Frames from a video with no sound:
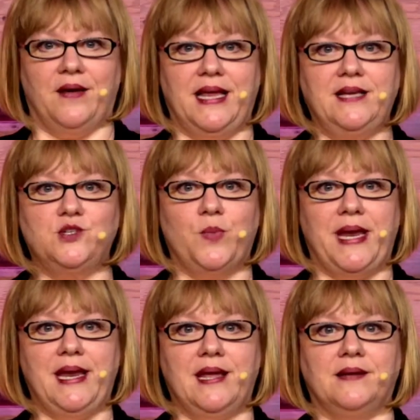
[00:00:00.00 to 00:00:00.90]
each
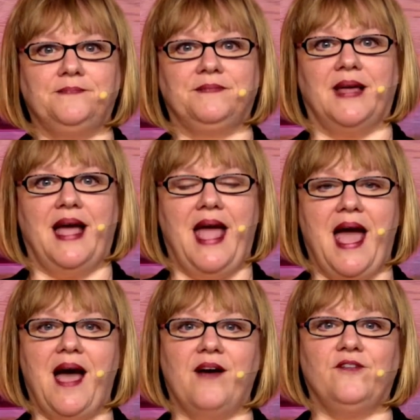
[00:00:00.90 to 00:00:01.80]
week, I
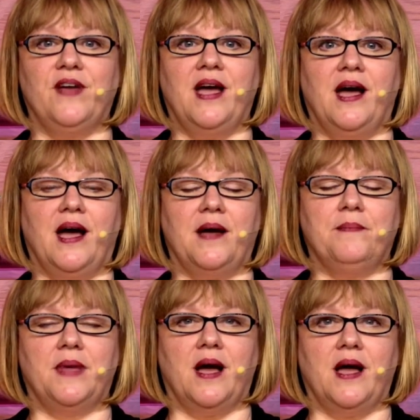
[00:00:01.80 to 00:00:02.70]
have
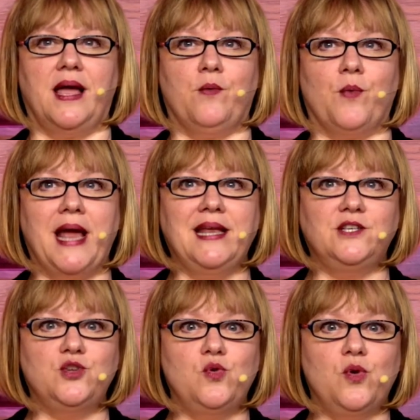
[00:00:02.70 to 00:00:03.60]
a writing
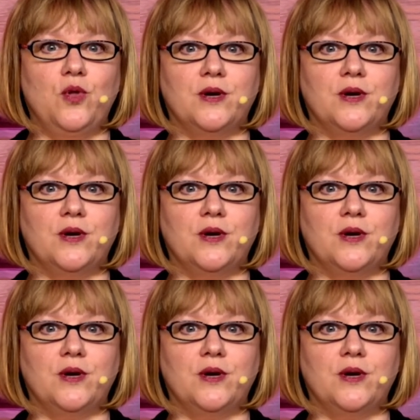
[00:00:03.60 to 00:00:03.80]
tool or